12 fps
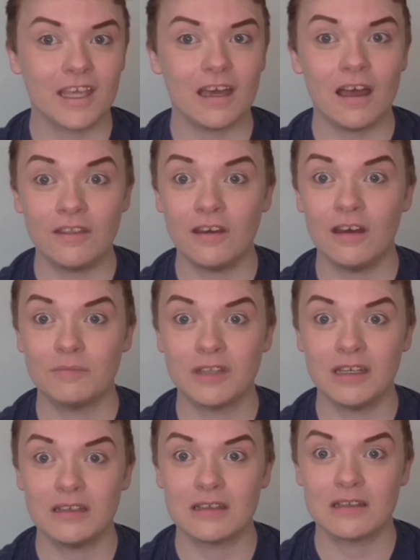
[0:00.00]
Other
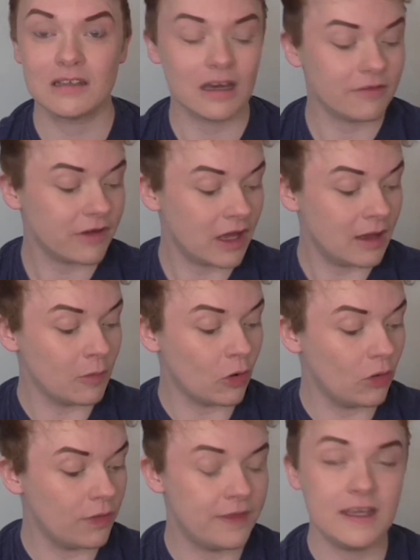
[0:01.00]
updates and stuff,
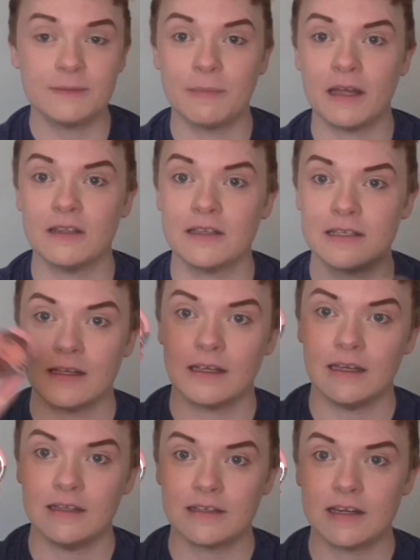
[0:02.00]
these buttons
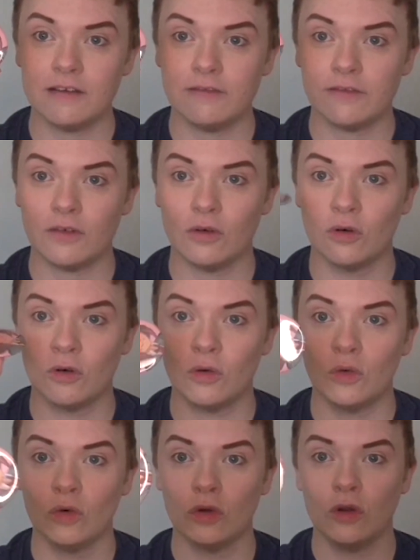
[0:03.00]
and stuff are
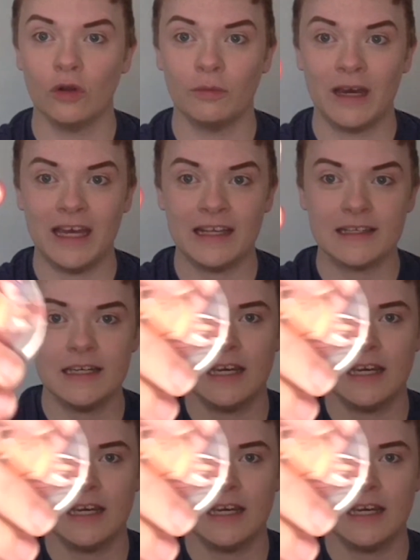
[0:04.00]
all on my Etsy